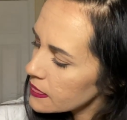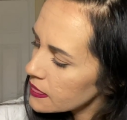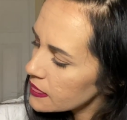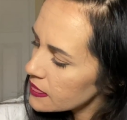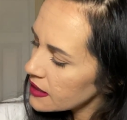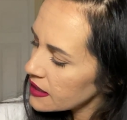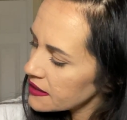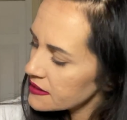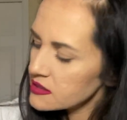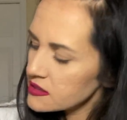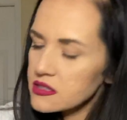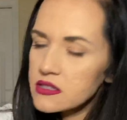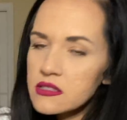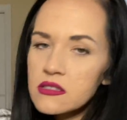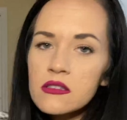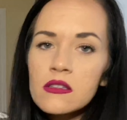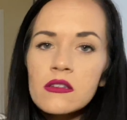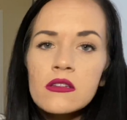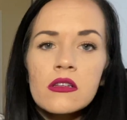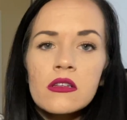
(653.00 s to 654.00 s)
That's
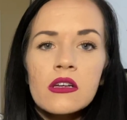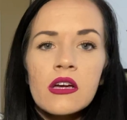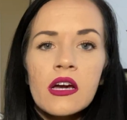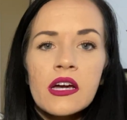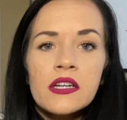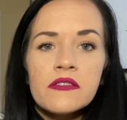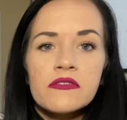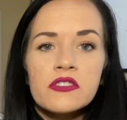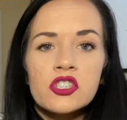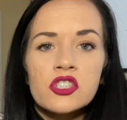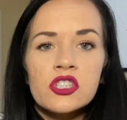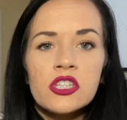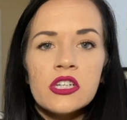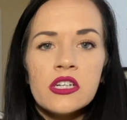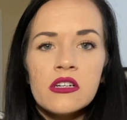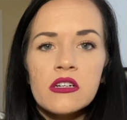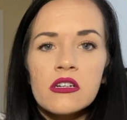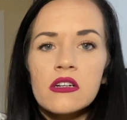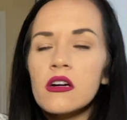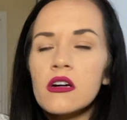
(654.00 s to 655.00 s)
kind of
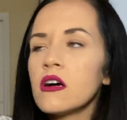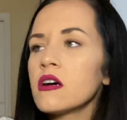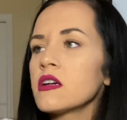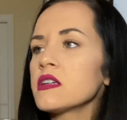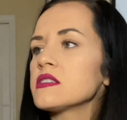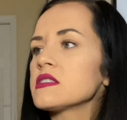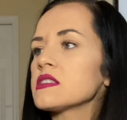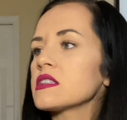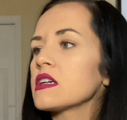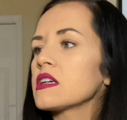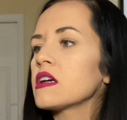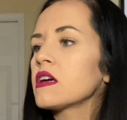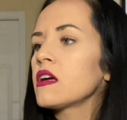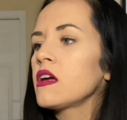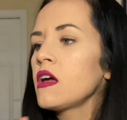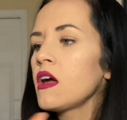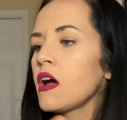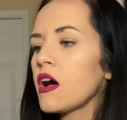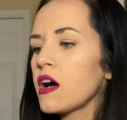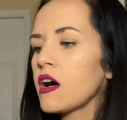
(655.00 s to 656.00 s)
sheer, honestly.
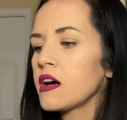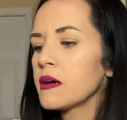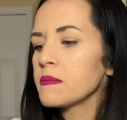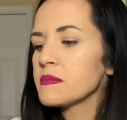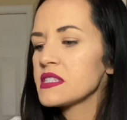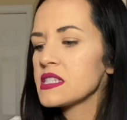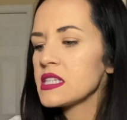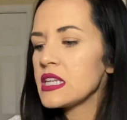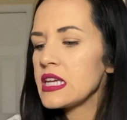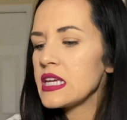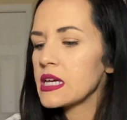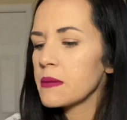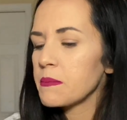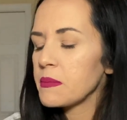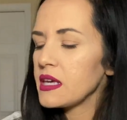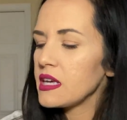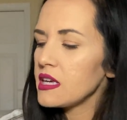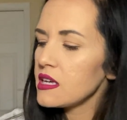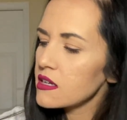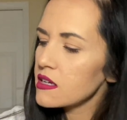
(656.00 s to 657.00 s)
Sneak
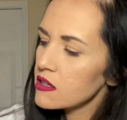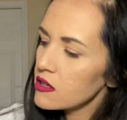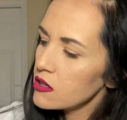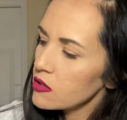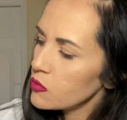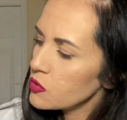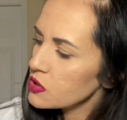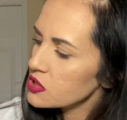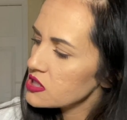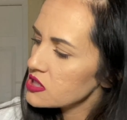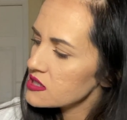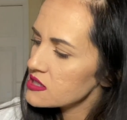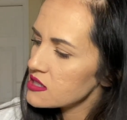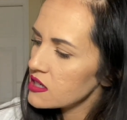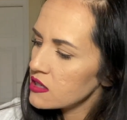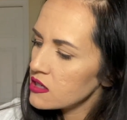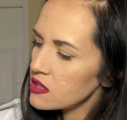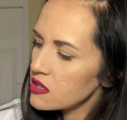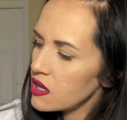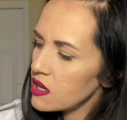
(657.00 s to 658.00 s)
Peek, which is
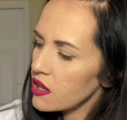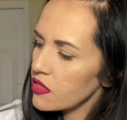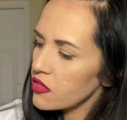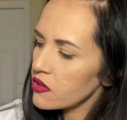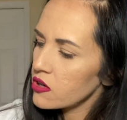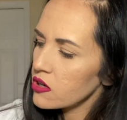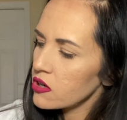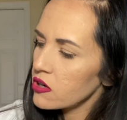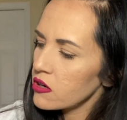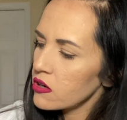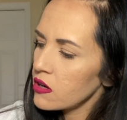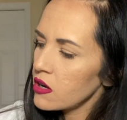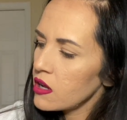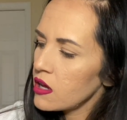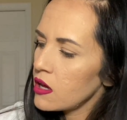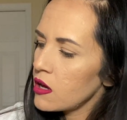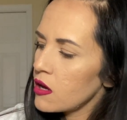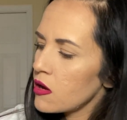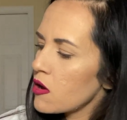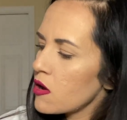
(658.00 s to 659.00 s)
another
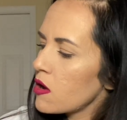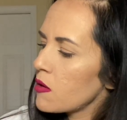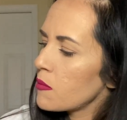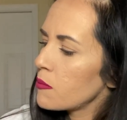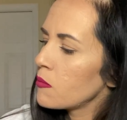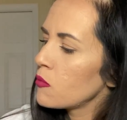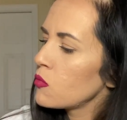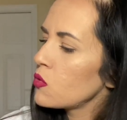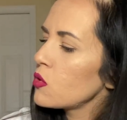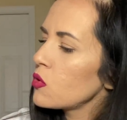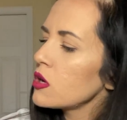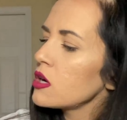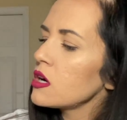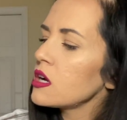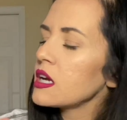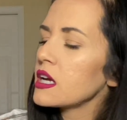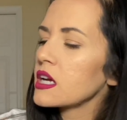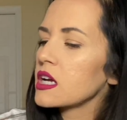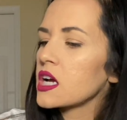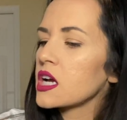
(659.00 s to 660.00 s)
more
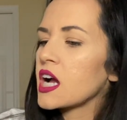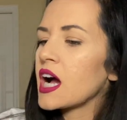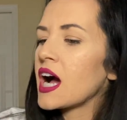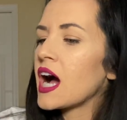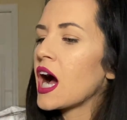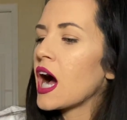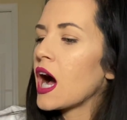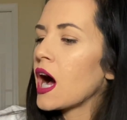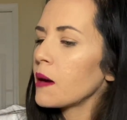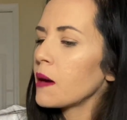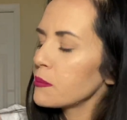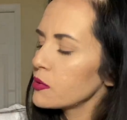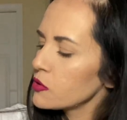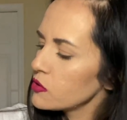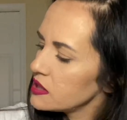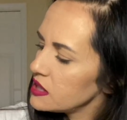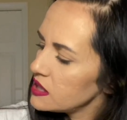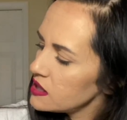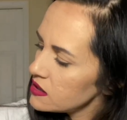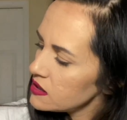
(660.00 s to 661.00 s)

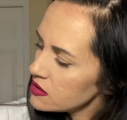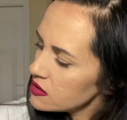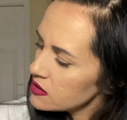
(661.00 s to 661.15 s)
coppery